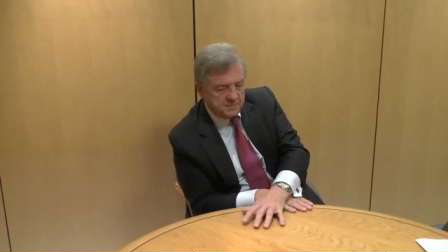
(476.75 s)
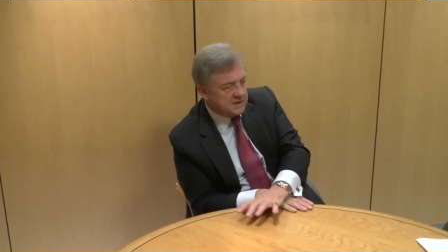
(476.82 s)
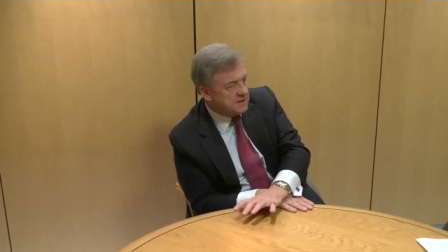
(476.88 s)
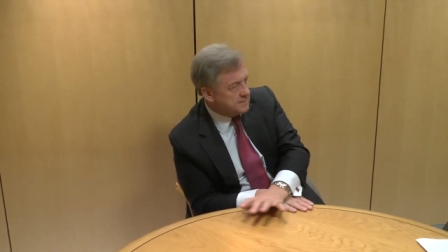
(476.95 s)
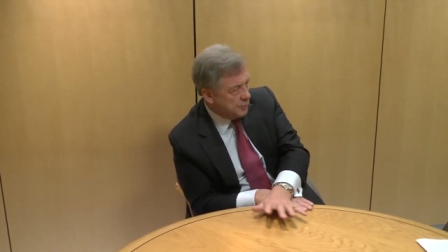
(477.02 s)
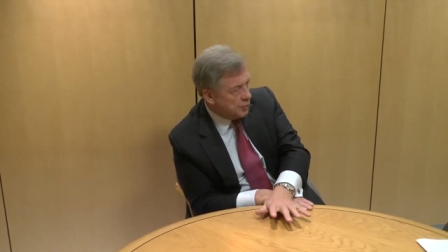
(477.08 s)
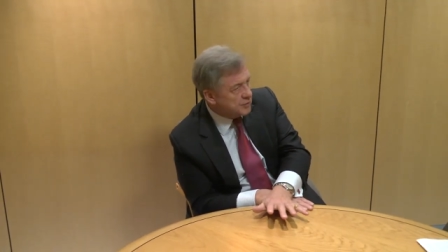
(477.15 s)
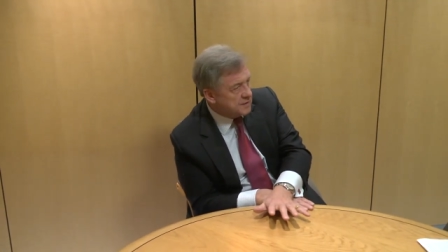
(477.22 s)
But
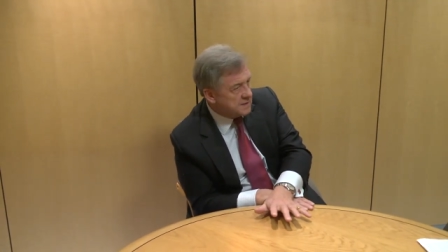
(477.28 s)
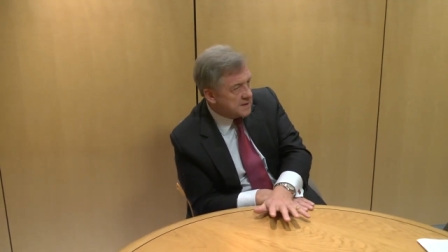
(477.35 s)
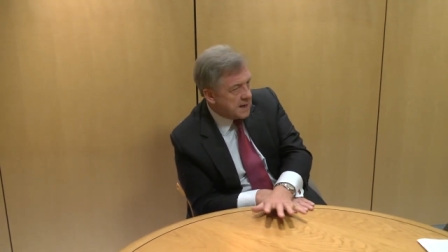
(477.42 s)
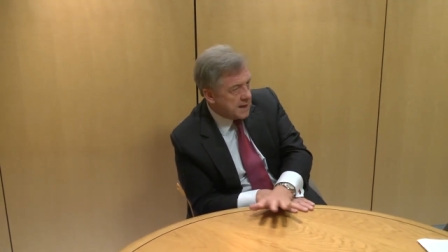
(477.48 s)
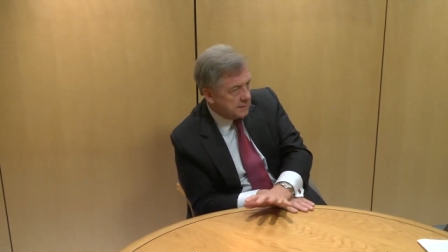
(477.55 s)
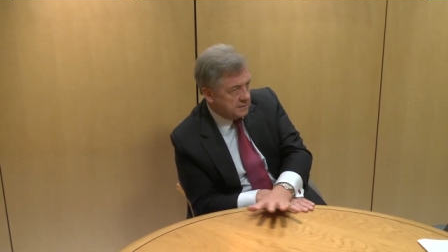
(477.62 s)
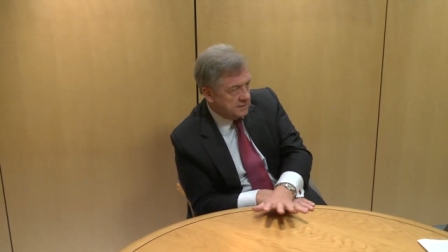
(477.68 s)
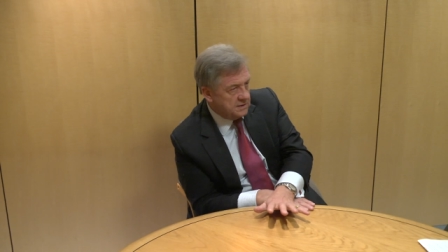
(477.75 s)
it's more than
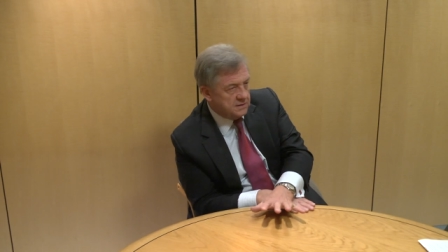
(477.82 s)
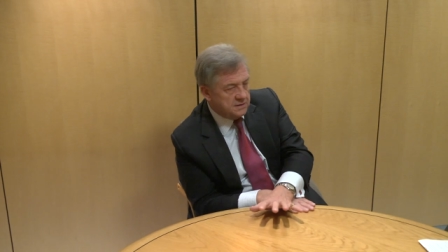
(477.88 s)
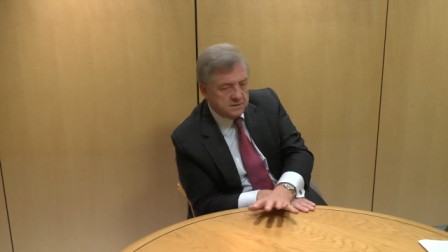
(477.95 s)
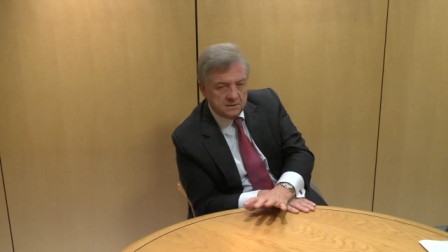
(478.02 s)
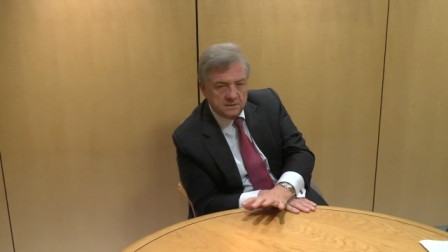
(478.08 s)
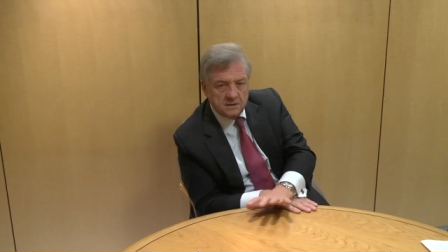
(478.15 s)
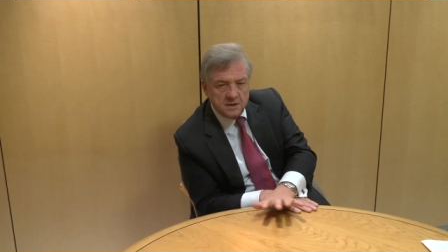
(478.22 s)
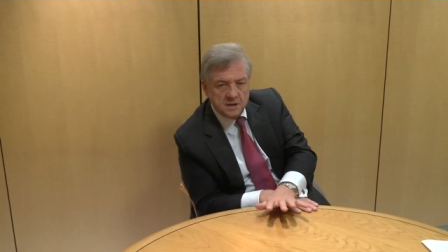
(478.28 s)
that. We need
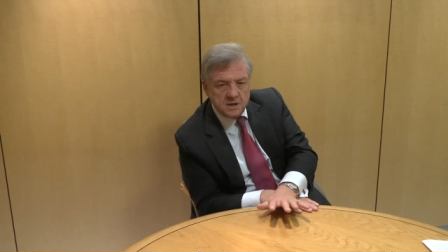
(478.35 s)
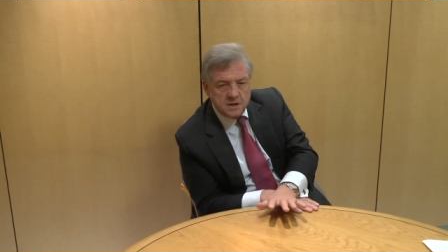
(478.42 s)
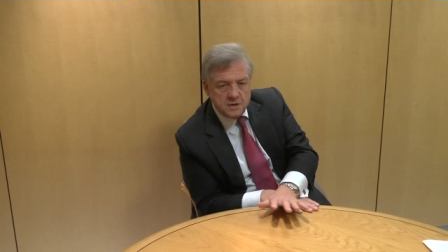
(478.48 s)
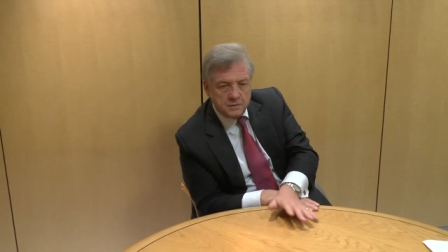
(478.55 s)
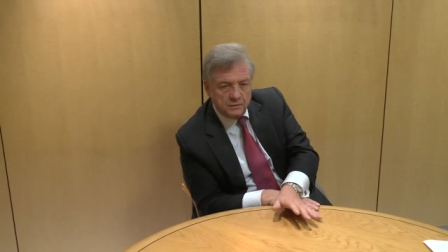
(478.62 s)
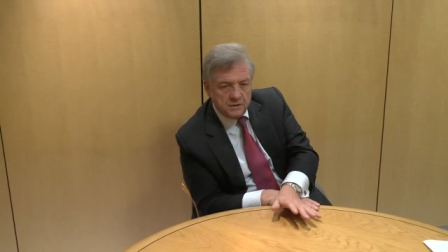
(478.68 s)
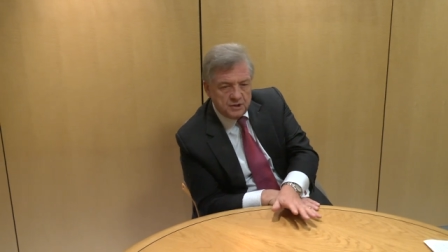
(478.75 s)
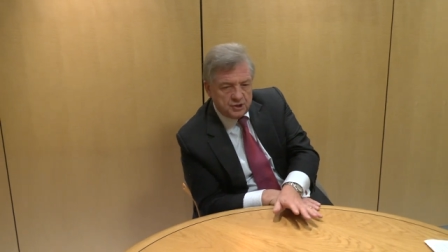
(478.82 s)
to
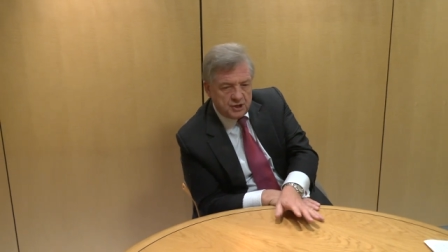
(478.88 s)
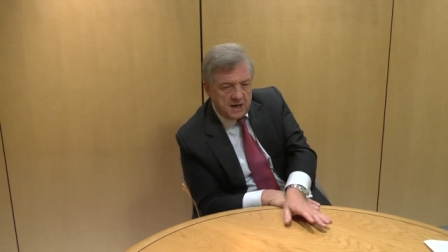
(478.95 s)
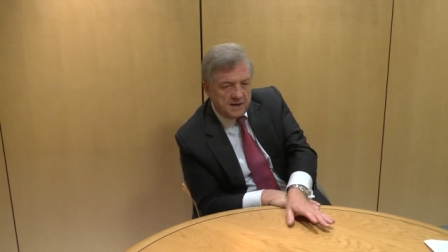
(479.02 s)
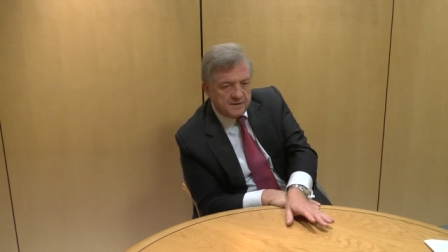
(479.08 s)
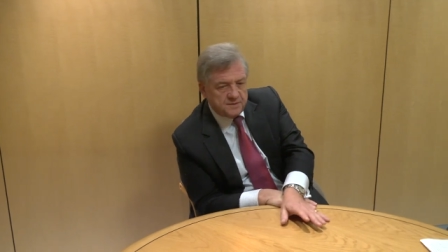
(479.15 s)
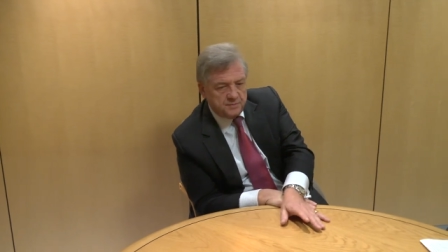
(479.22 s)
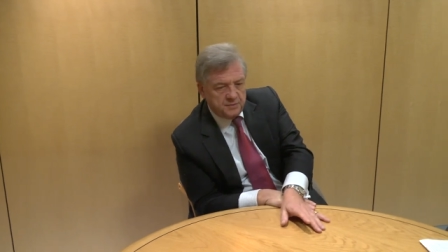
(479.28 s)
reach out to